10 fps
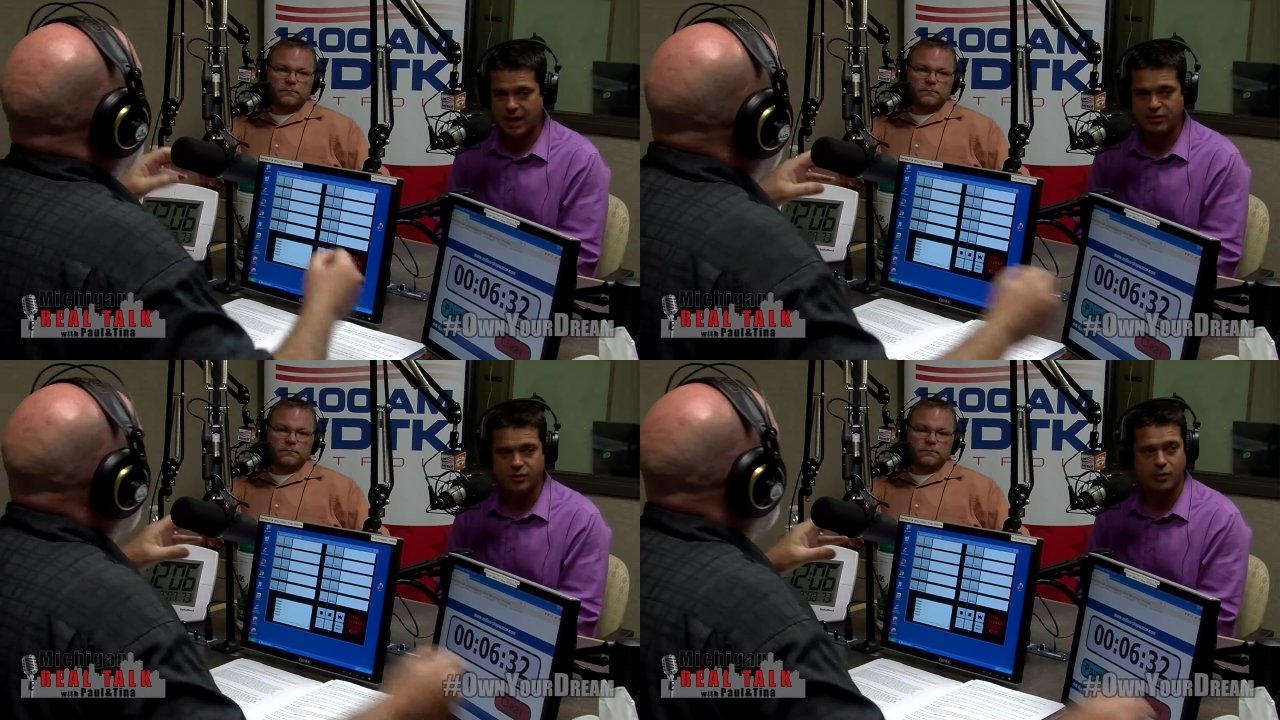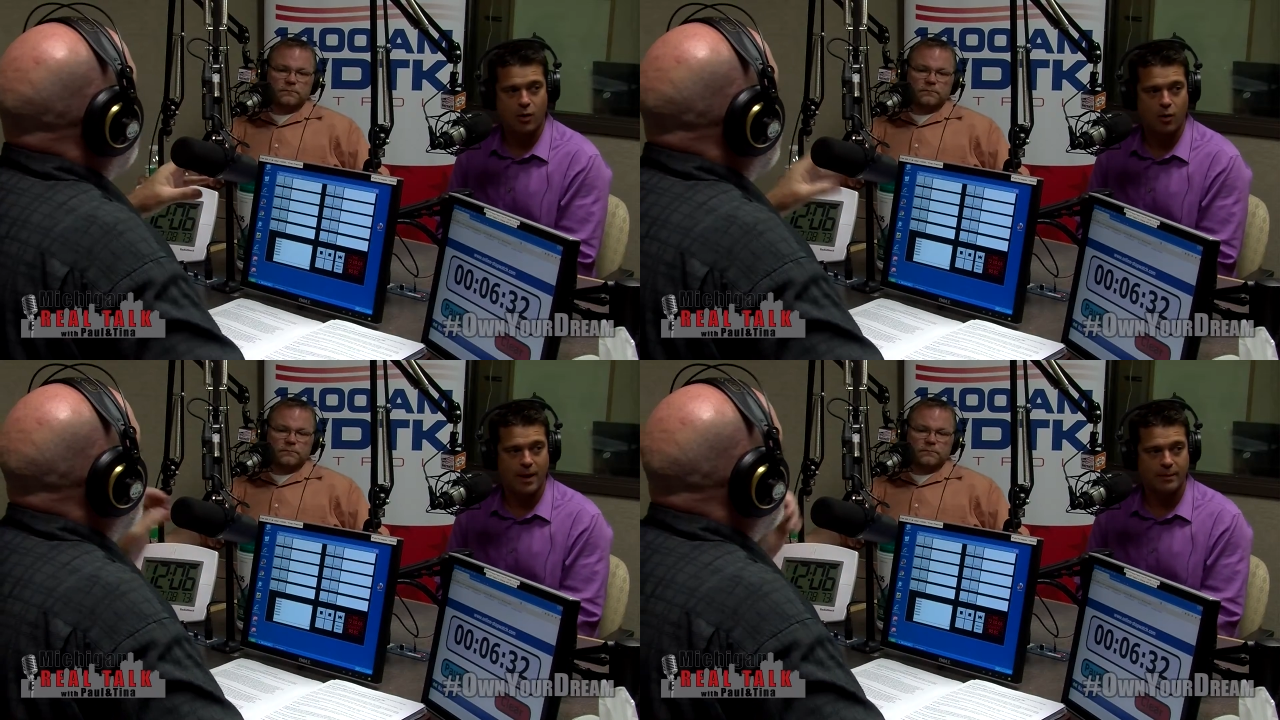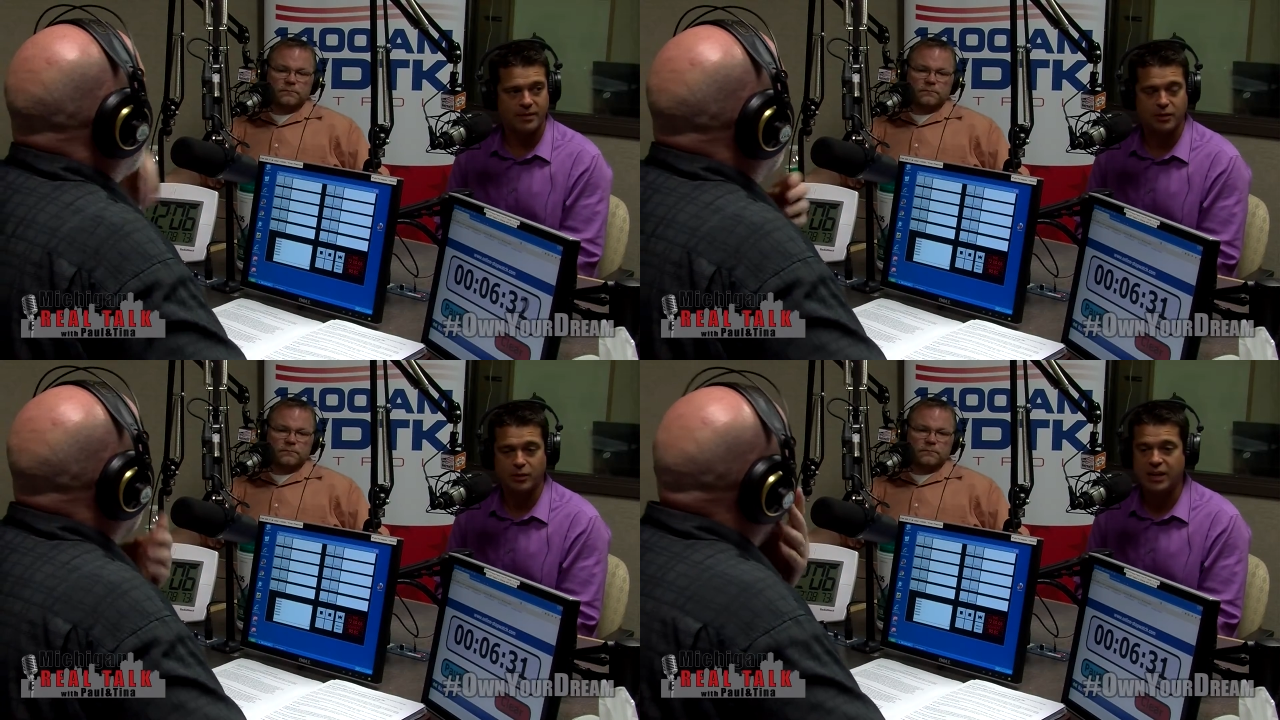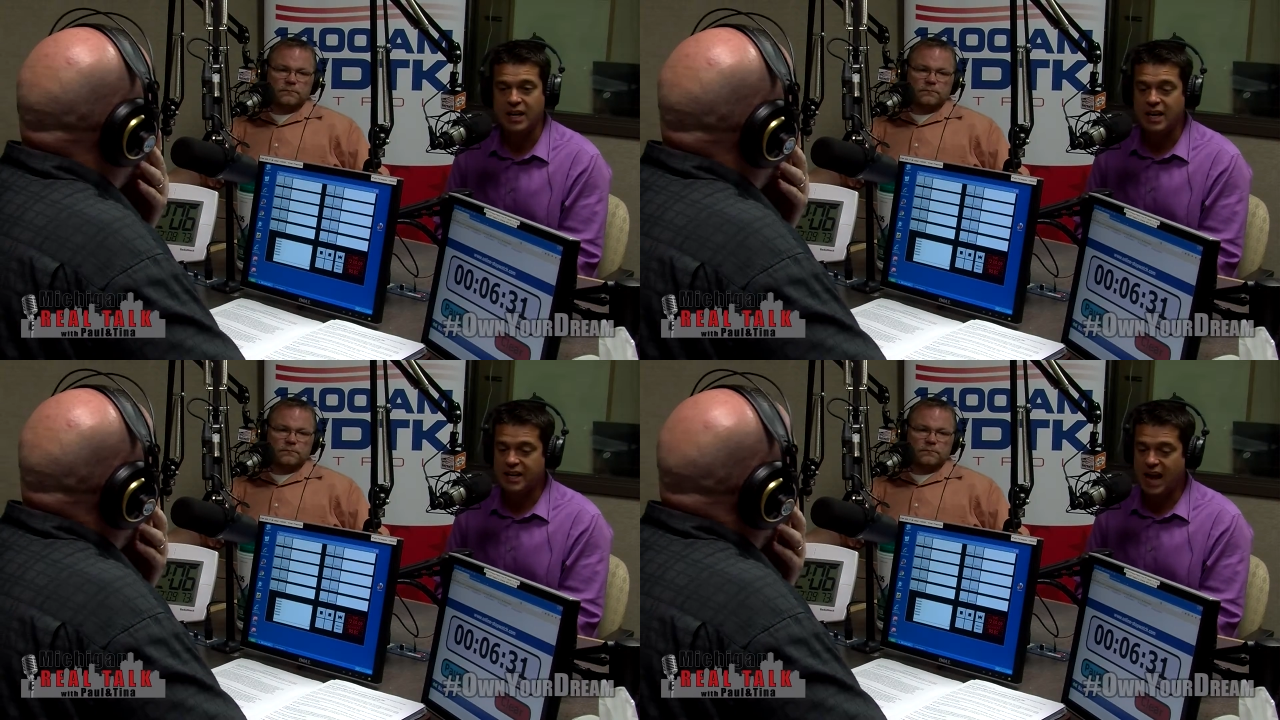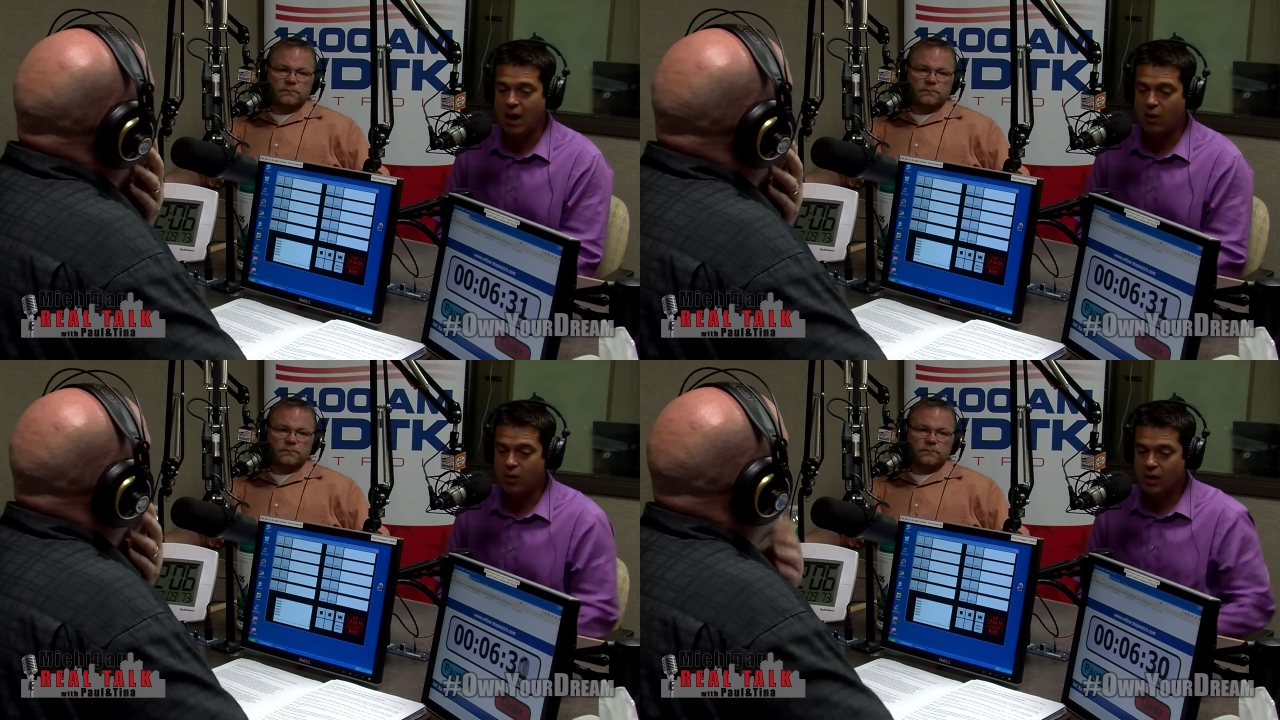Speaker 1: House to a home. Absolutely. Yeah. Mm-hmm.
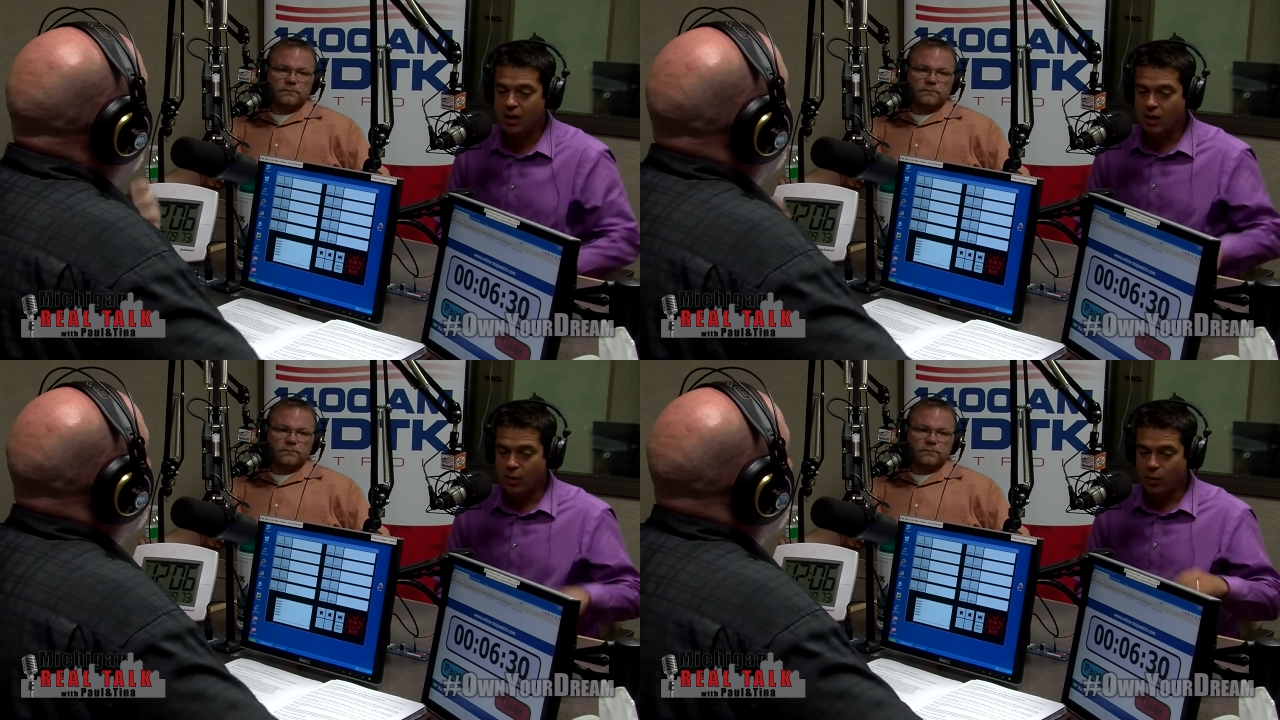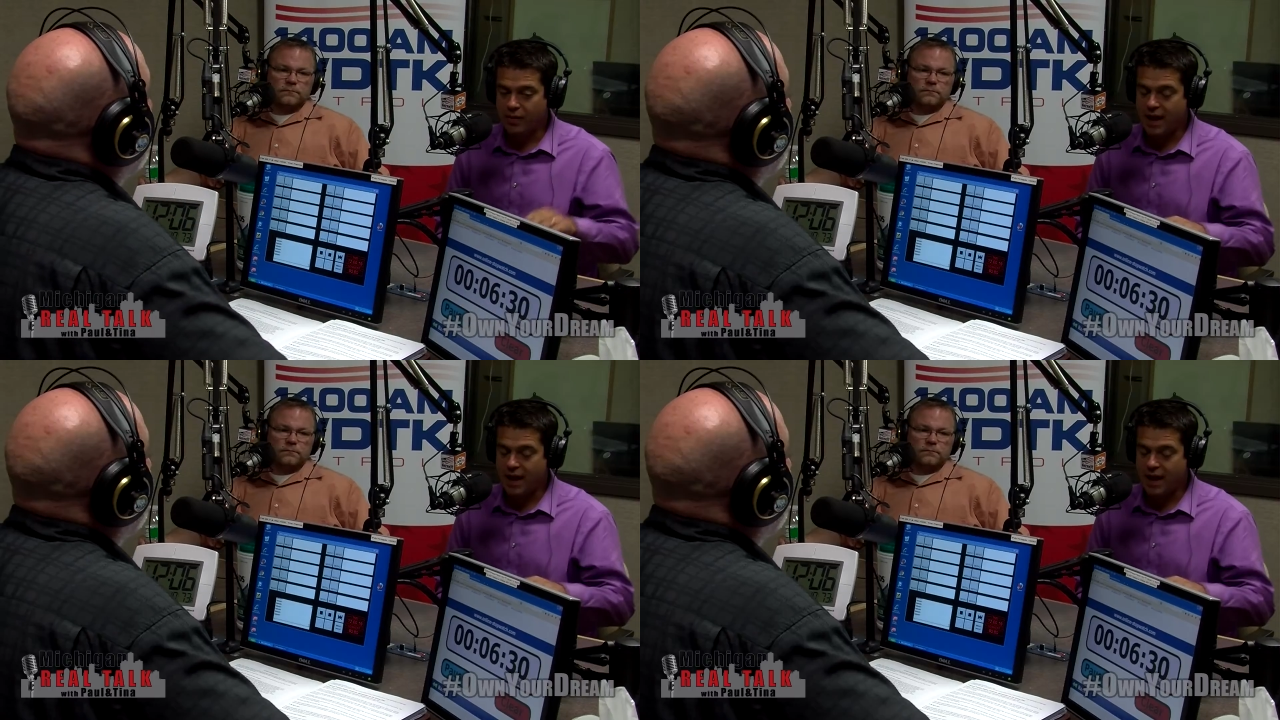Now, with